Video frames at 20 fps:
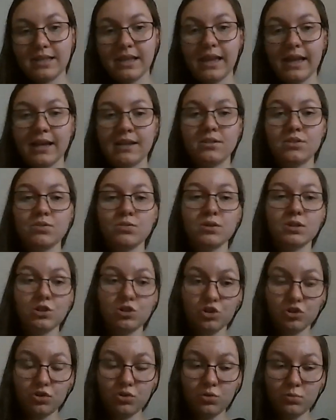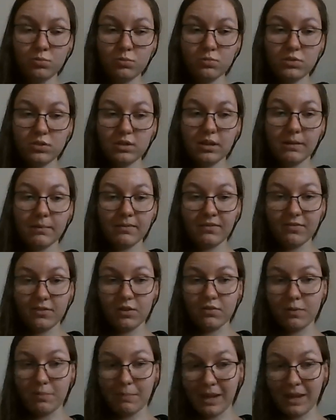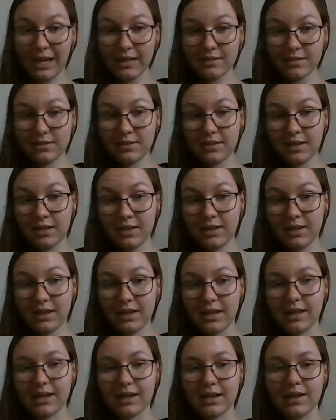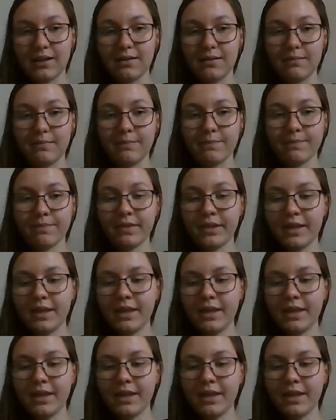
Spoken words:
they had to exhume some of the remains um,